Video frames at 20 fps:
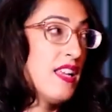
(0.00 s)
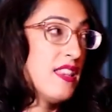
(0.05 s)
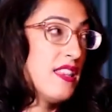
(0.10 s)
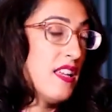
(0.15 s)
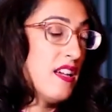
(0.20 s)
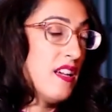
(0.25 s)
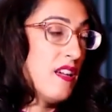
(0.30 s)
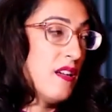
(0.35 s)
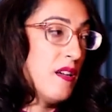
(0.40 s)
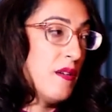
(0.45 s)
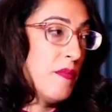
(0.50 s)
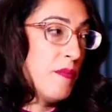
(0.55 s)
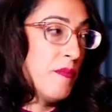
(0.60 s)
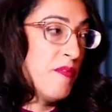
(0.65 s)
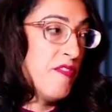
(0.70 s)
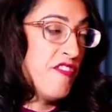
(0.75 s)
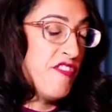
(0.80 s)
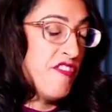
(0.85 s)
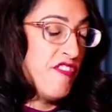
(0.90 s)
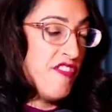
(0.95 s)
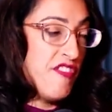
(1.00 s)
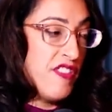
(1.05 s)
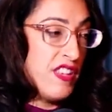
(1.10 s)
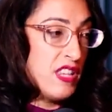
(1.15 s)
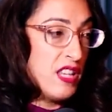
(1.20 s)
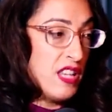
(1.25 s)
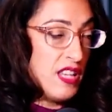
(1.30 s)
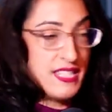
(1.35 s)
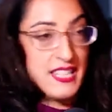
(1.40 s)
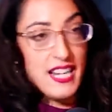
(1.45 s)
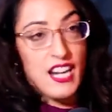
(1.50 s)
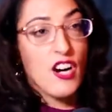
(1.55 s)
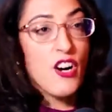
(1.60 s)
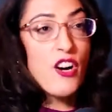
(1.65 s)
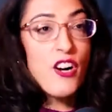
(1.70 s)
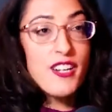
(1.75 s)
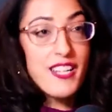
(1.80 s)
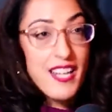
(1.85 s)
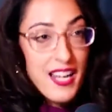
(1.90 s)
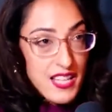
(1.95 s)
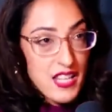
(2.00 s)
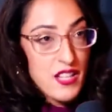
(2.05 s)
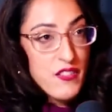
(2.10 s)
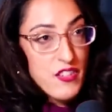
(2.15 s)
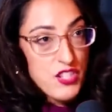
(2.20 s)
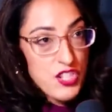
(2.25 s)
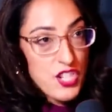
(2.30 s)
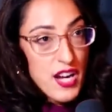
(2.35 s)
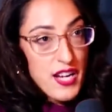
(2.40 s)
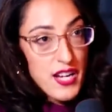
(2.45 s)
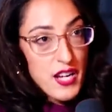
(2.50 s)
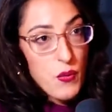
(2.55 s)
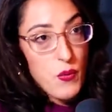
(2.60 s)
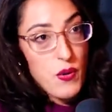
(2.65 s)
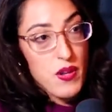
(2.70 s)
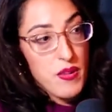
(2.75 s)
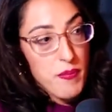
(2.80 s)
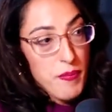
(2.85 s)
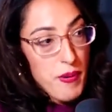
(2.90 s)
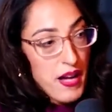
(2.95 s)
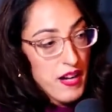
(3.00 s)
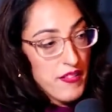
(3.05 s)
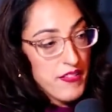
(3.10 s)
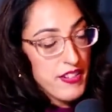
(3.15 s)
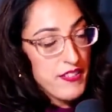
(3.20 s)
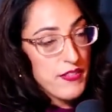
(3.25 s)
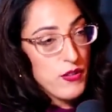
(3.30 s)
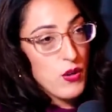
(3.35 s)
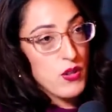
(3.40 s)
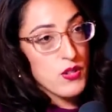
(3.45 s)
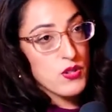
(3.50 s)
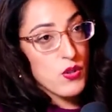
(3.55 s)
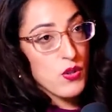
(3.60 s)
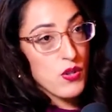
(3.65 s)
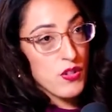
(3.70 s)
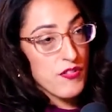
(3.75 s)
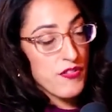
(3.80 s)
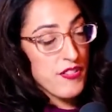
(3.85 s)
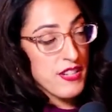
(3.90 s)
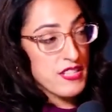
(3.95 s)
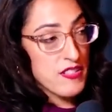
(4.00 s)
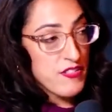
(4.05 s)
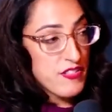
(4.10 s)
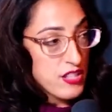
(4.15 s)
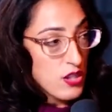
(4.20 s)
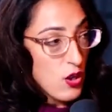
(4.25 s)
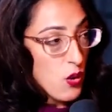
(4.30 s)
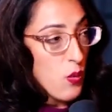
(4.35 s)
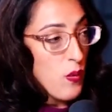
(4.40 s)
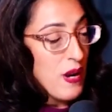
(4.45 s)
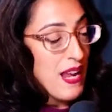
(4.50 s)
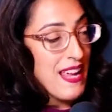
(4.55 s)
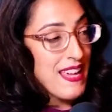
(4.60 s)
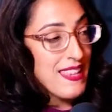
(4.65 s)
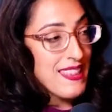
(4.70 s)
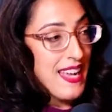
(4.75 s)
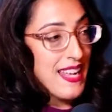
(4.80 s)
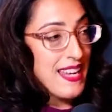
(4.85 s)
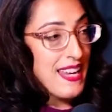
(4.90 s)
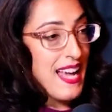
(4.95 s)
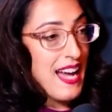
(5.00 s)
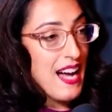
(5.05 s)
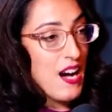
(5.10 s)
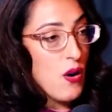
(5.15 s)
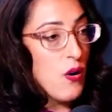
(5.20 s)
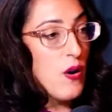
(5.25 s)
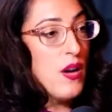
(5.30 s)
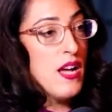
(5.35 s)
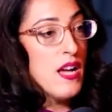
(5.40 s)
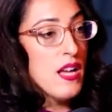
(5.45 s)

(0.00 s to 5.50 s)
it's like a hernia in the vagina, where the pelvic floor sort of is so weak that now